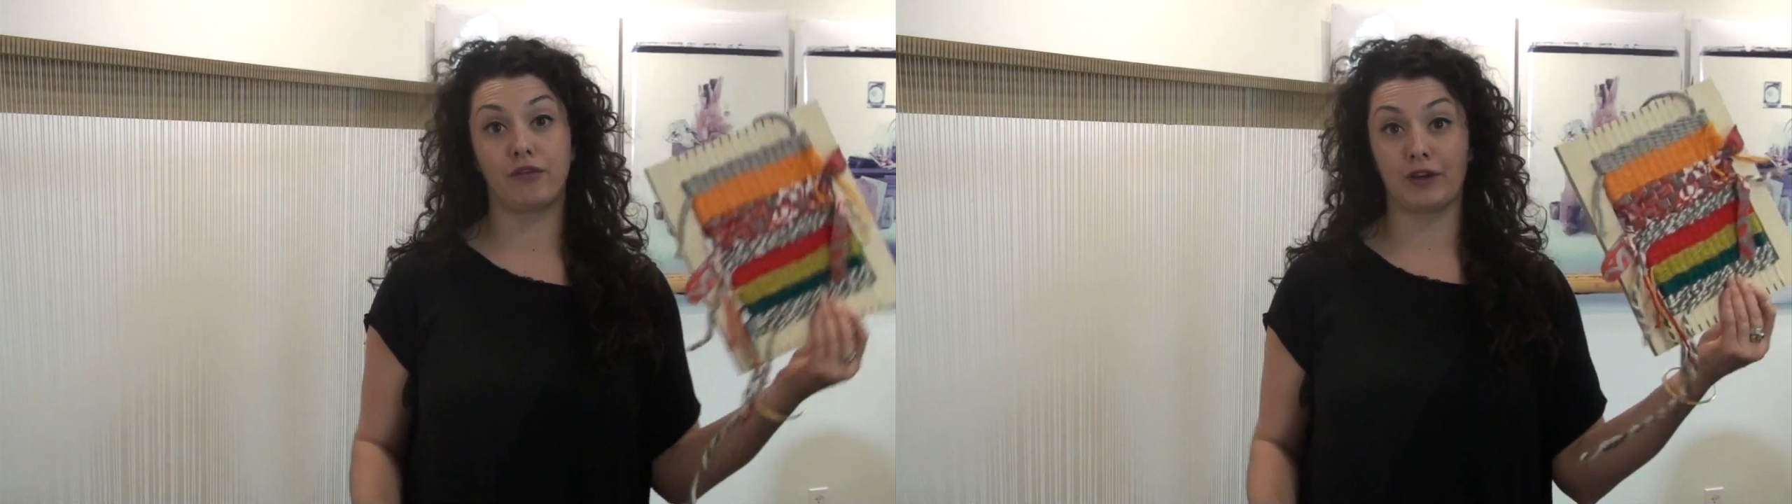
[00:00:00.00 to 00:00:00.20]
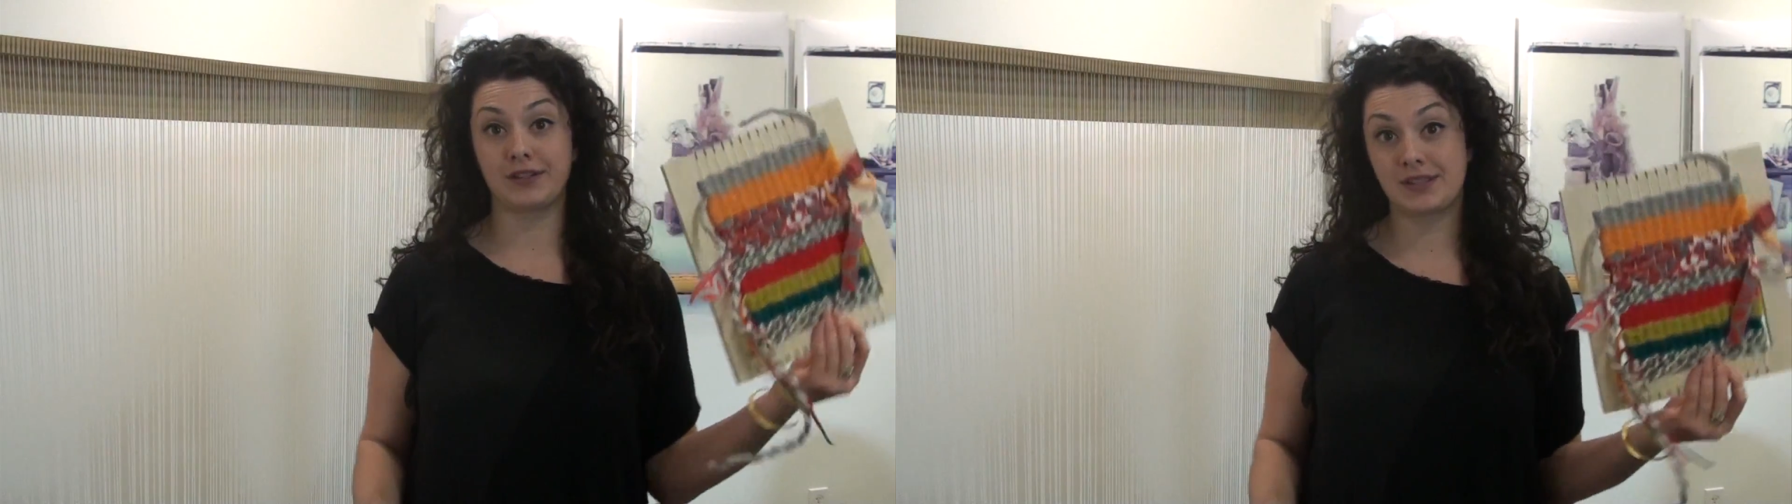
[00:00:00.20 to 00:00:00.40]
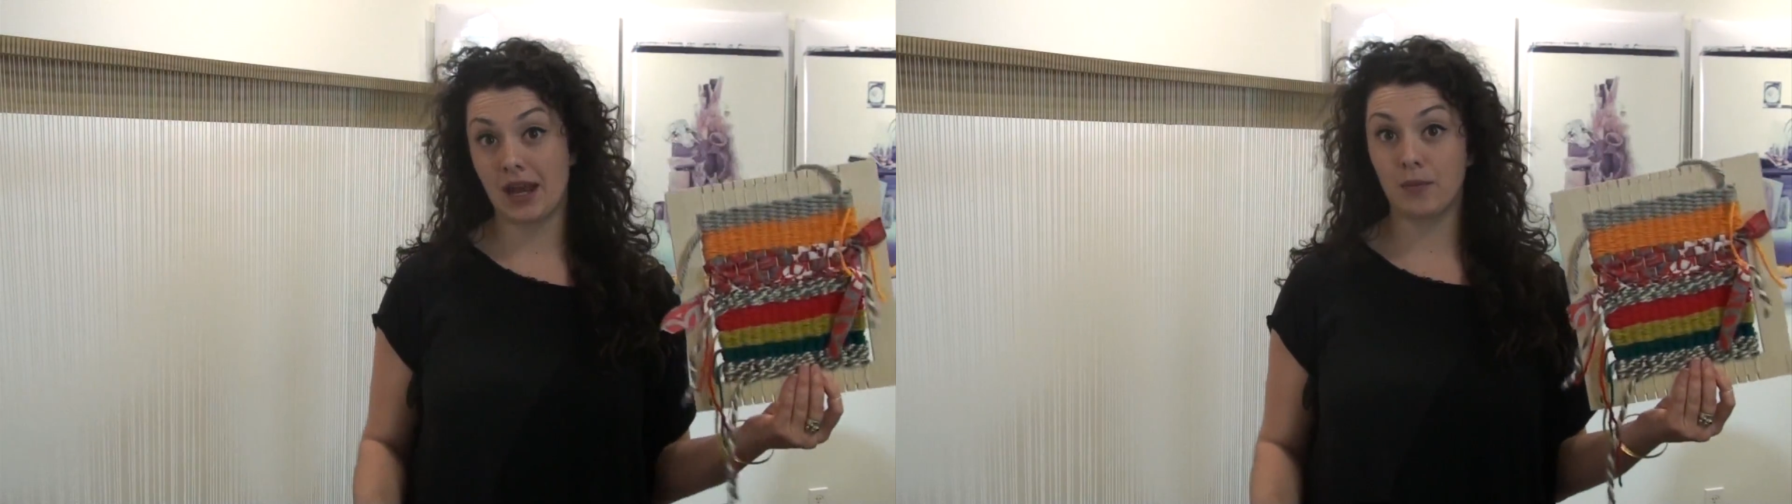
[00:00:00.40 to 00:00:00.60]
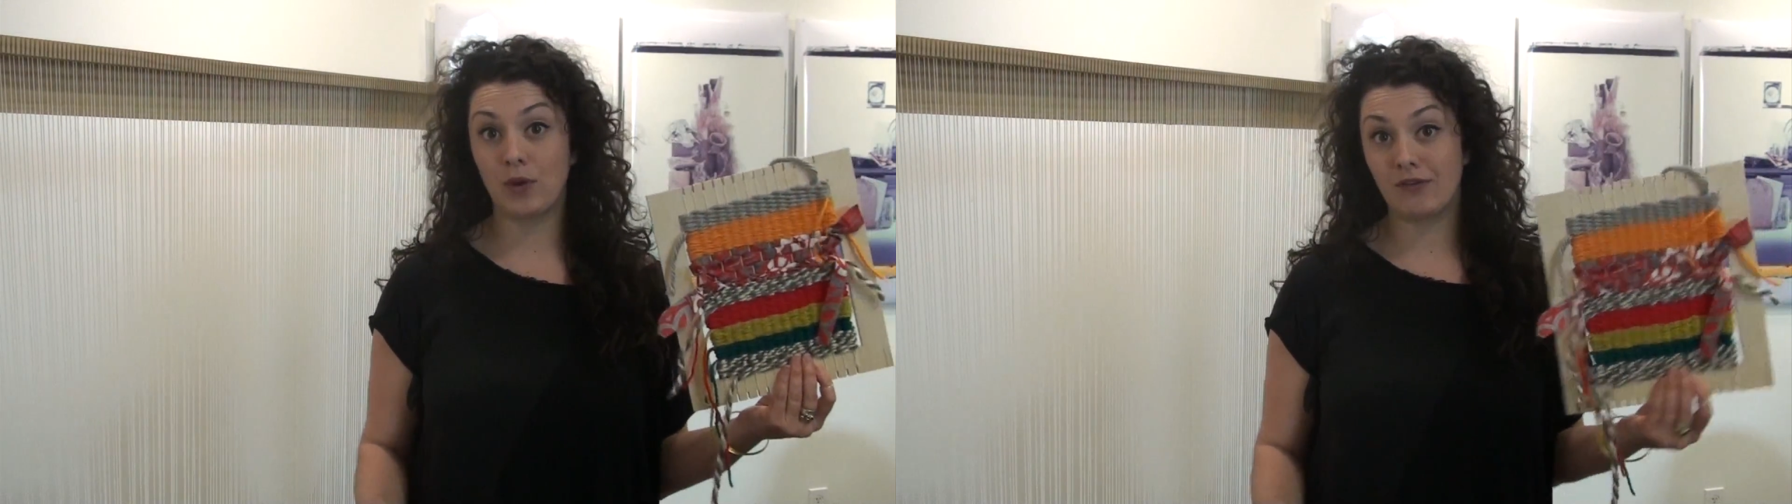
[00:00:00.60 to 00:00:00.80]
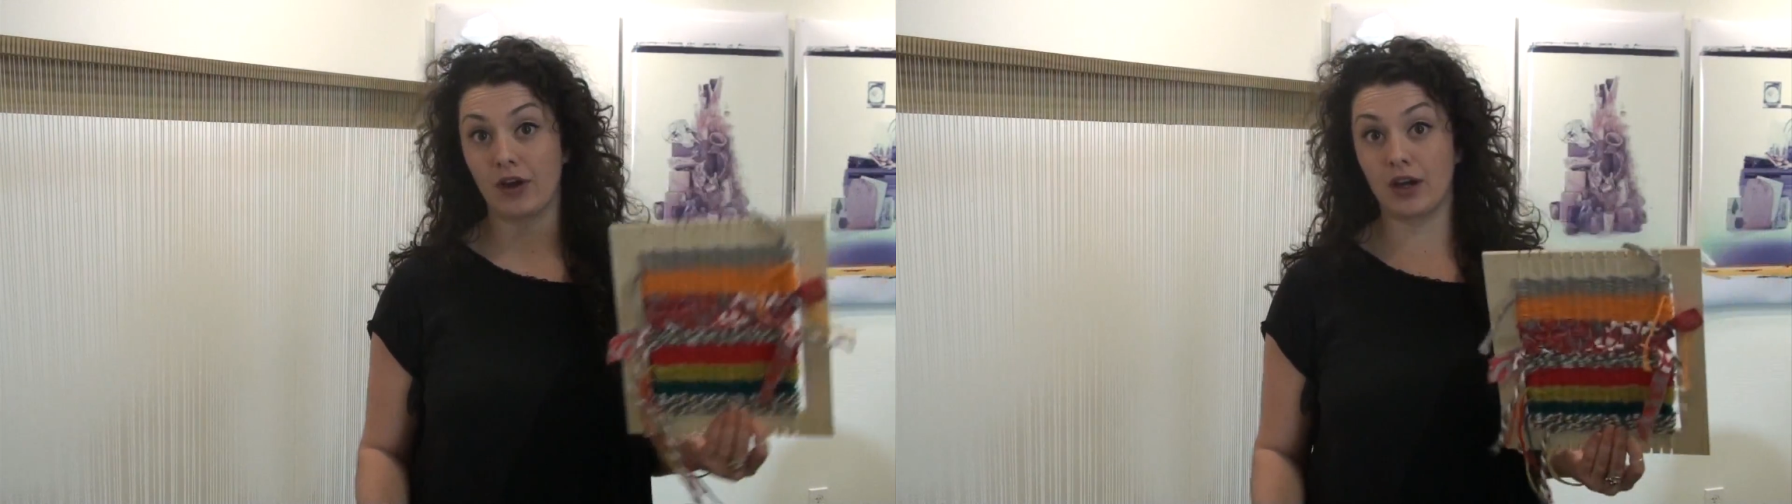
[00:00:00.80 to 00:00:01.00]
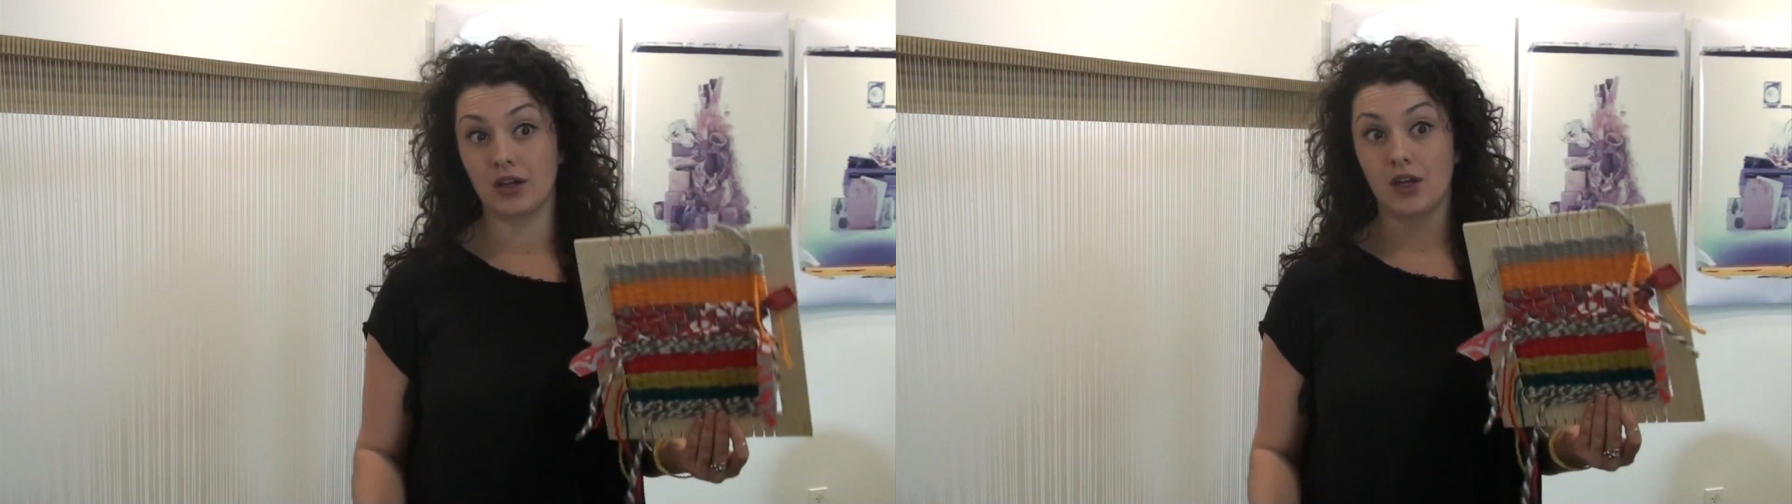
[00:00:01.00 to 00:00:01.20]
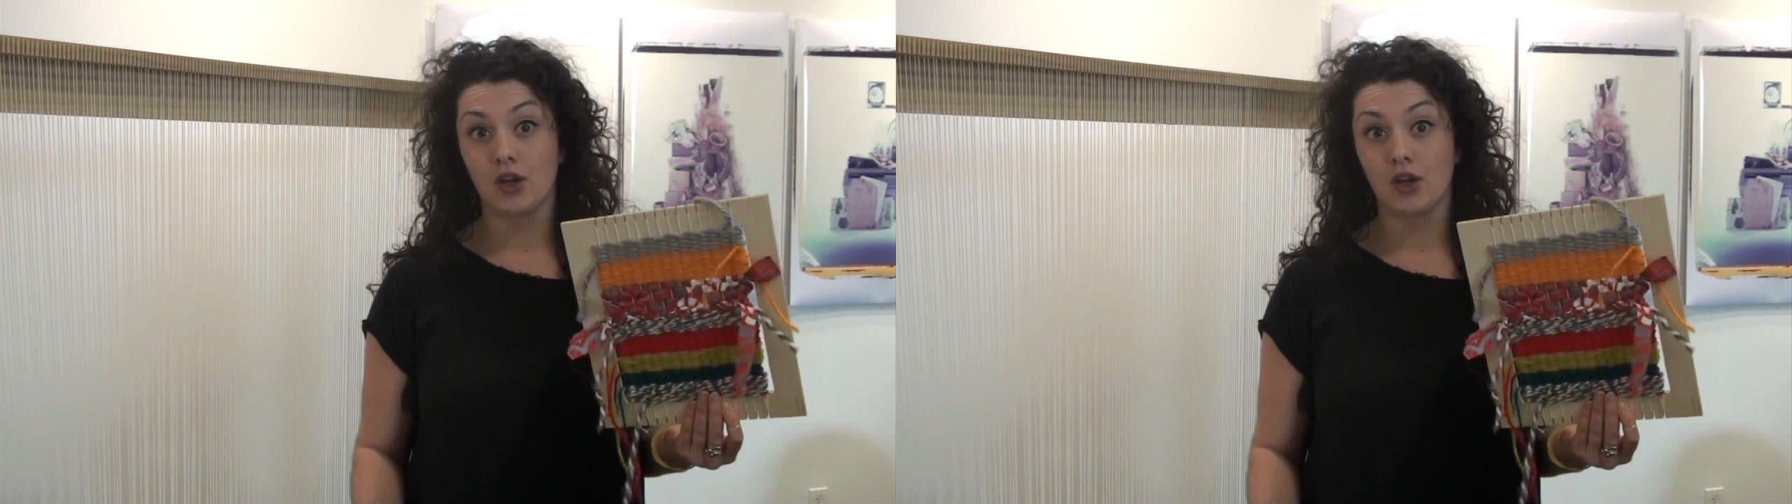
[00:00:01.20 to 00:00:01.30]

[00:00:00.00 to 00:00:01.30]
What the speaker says: first-time weaver